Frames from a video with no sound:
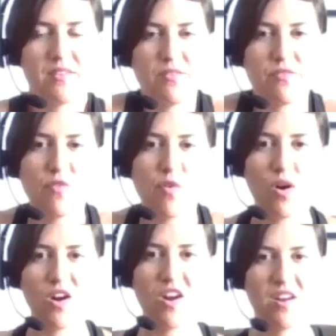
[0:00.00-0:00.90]

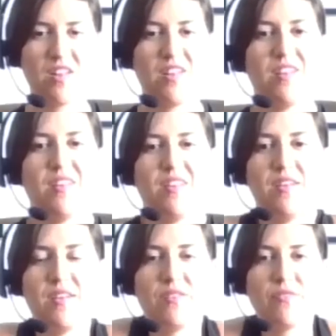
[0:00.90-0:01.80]
4,
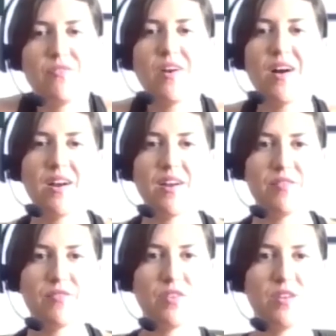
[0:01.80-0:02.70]

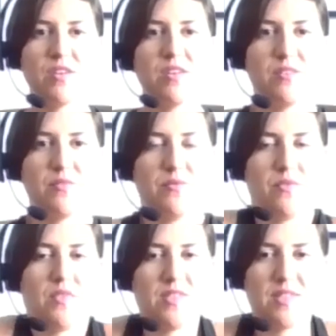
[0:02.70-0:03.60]
5,
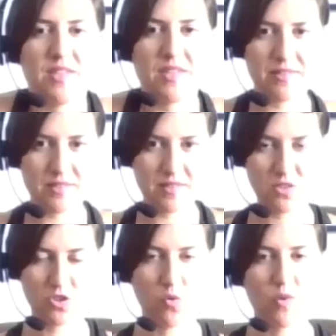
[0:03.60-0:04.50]
6.
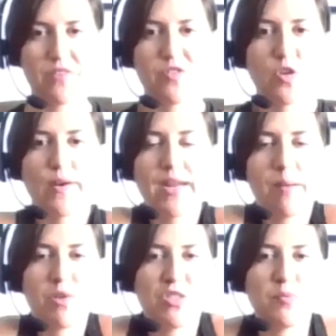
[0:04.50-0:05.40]
Don't worry if you're going
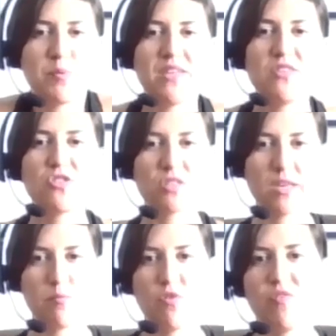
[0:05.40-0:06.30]
at my speed. Just
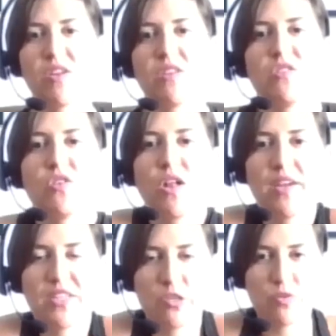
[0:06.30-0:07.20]
keep moving until I
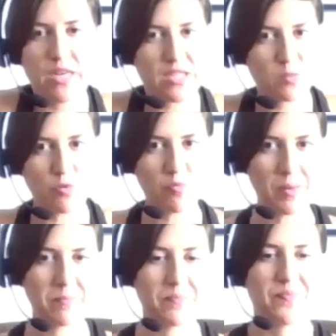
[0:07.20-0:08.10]
cue the next movement.